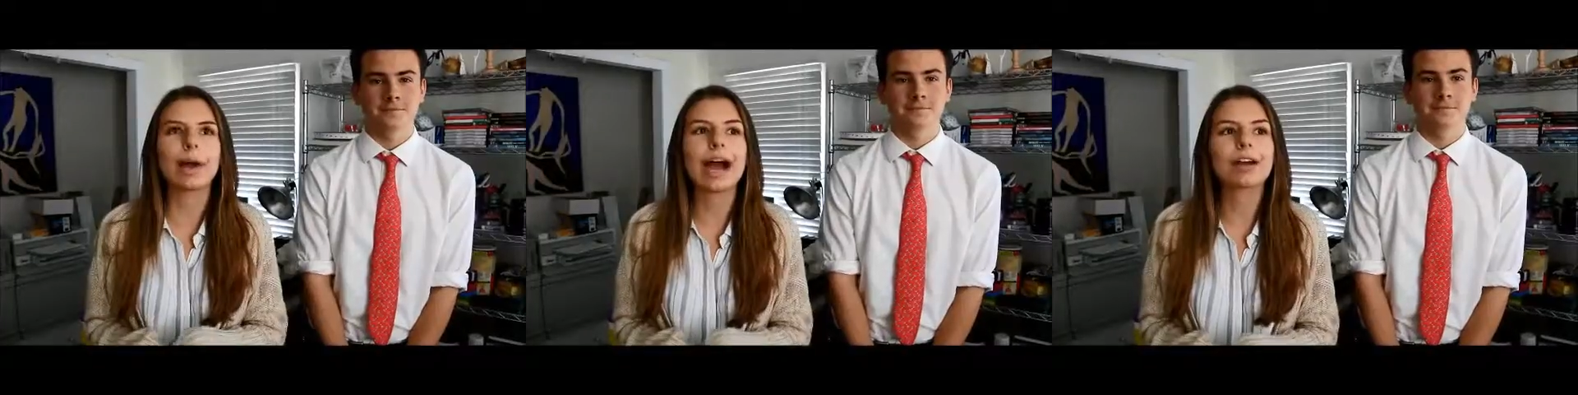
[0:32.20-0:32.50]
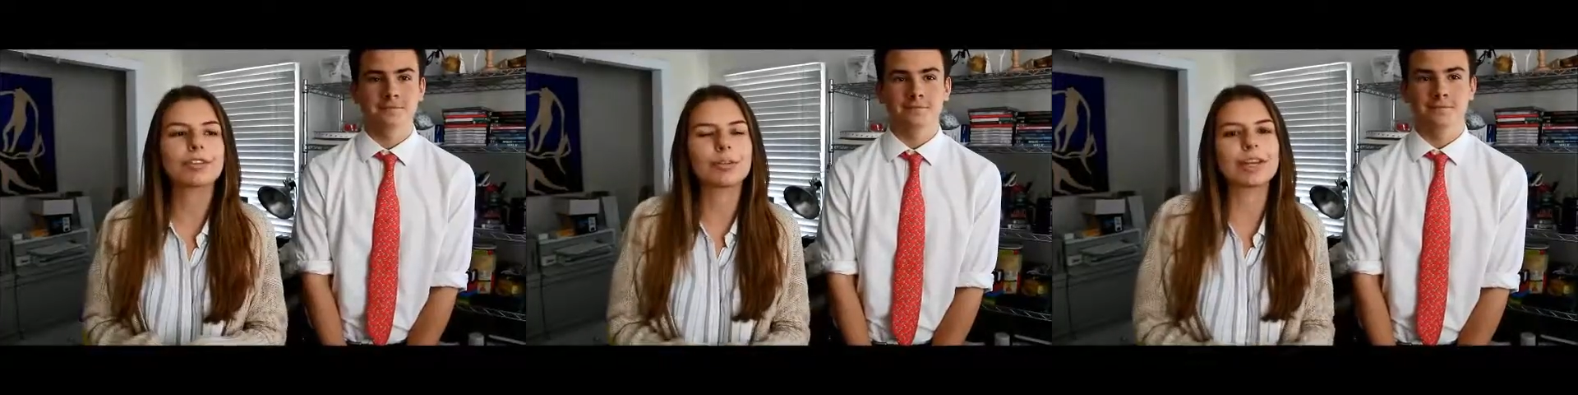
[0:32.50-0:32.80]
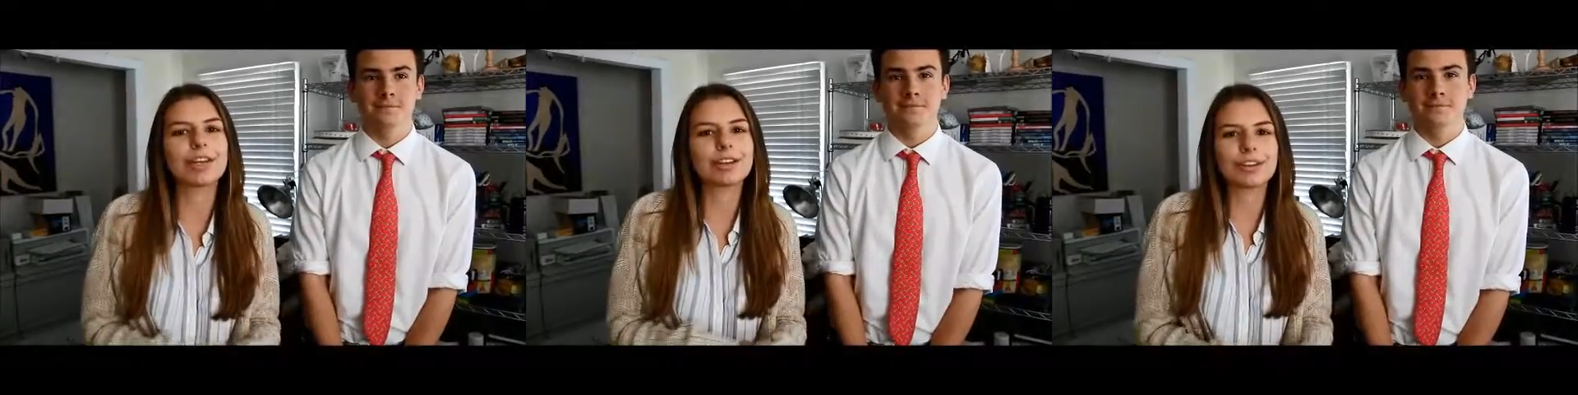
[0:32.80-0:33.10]
Speaker 1: back from
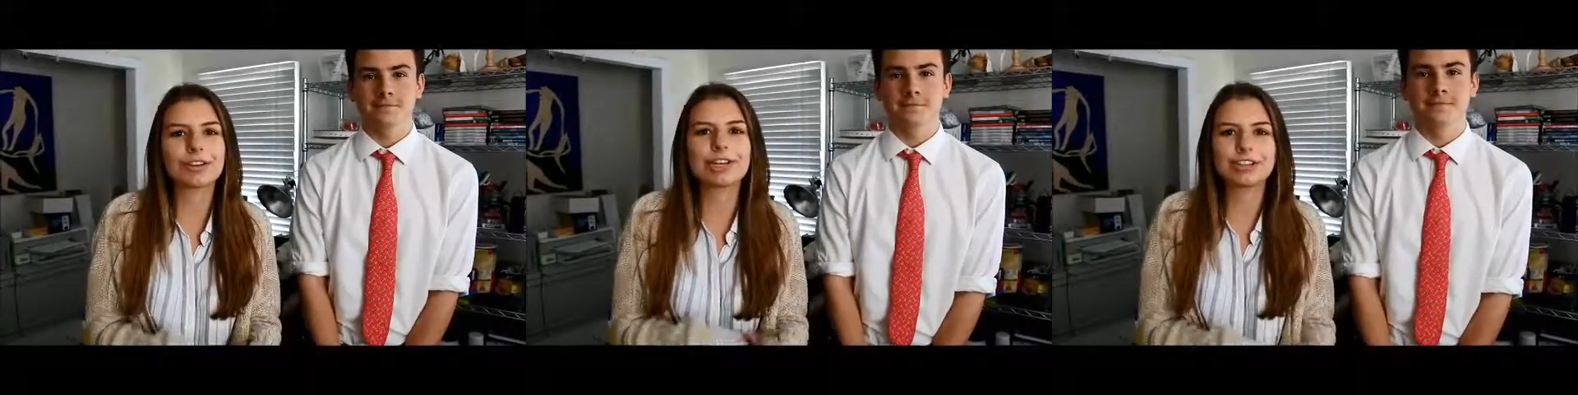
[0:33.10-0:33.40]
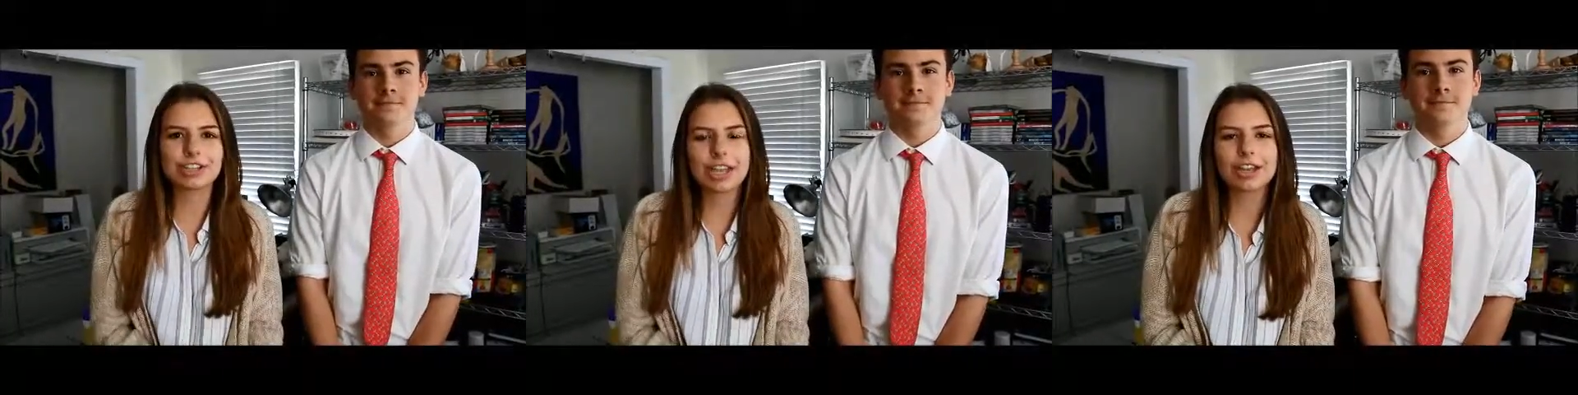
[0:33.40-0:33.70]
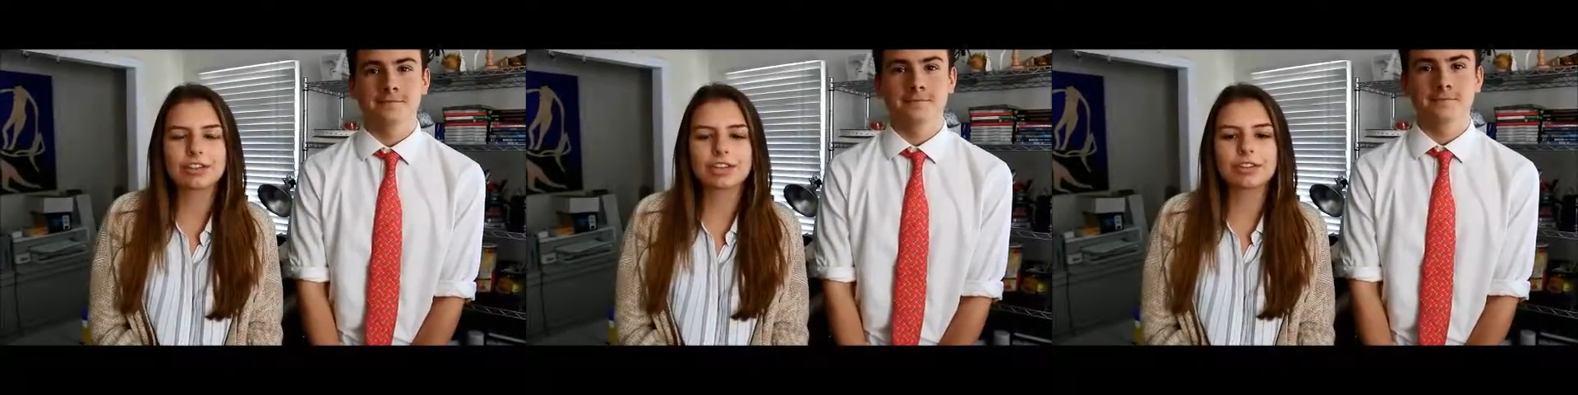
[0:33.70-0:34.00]
getting a good
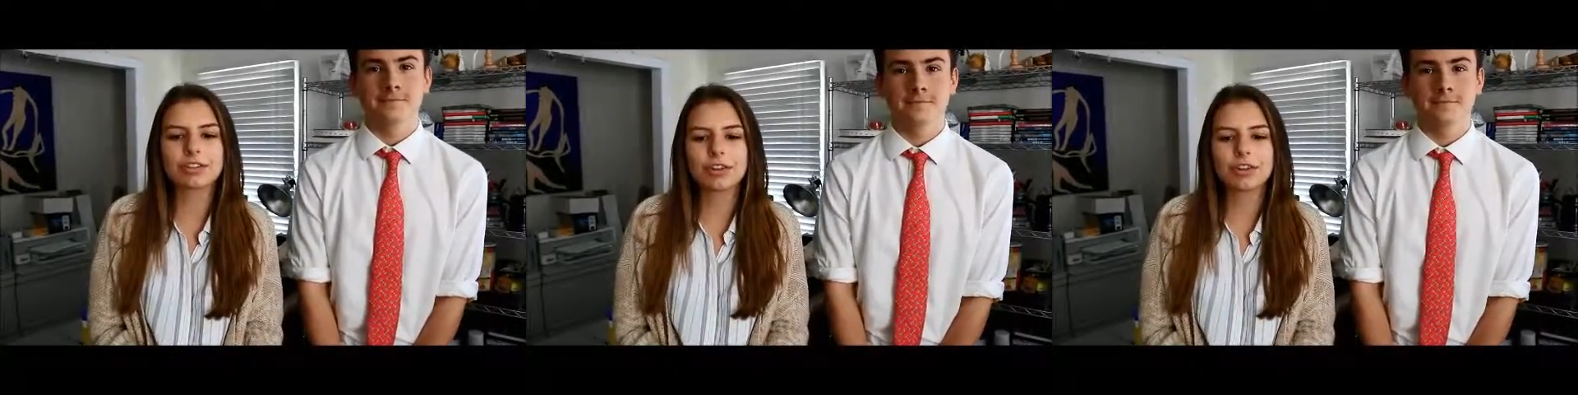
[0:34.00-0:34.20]
education.